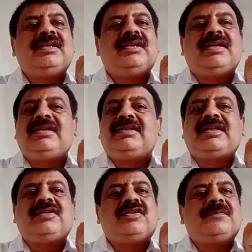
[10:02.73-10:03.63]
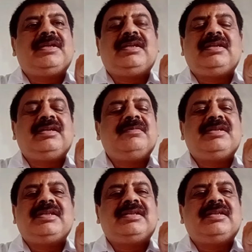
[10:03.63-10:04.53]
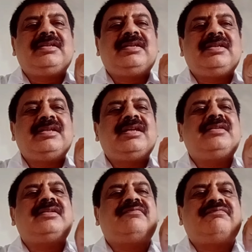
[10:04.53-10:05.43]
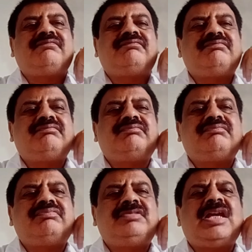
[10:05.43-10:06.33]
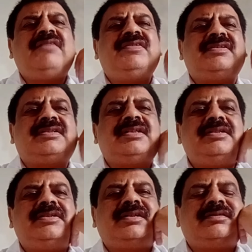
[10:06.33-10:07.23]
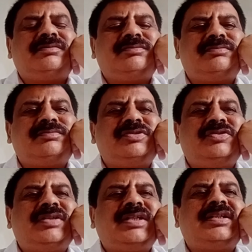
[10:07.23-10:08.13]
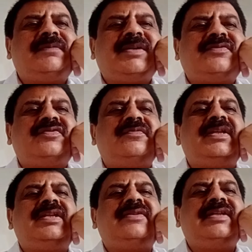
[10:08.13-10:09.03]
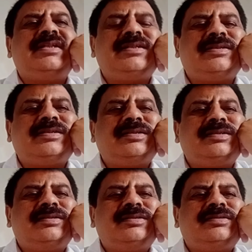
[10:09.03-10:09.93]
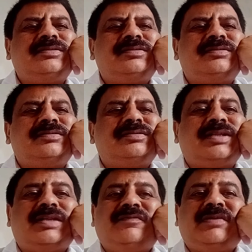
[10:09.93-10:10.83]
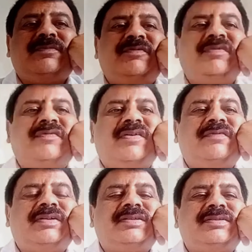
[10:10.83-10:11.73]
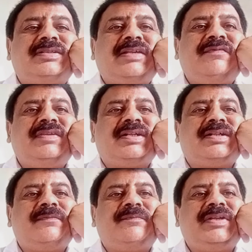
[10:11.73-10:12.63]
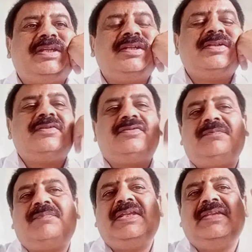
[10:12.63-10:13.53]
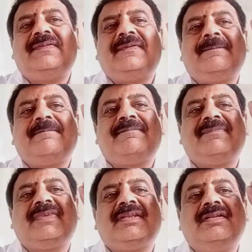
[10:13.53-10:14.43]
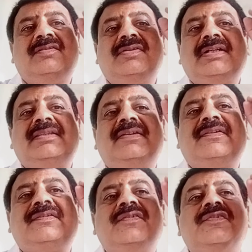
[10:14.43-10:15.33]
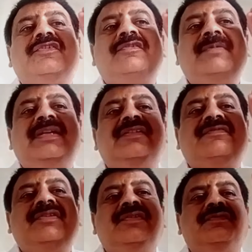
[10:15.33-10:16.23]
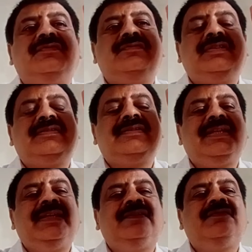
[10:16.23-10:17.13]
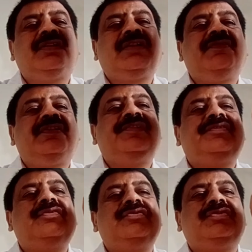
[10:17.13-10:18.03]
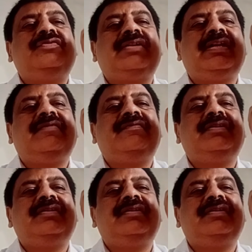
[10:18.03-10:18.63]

and it cannot be imitated. India has a diverse culture, united by so many religions, and we are moving forward. Same with the company. So please look at the resource based view, which says whatever resource you have,